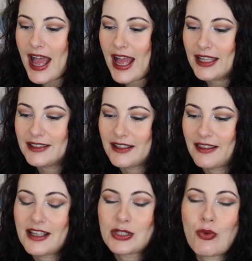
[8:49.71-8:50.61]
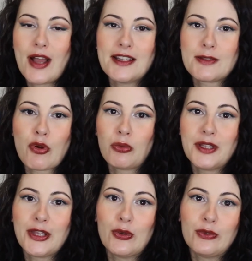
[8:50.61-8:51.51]
And this one is
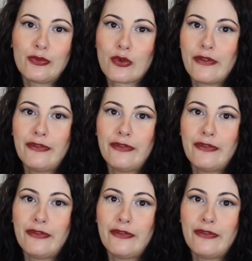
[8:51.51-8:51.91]
probably good for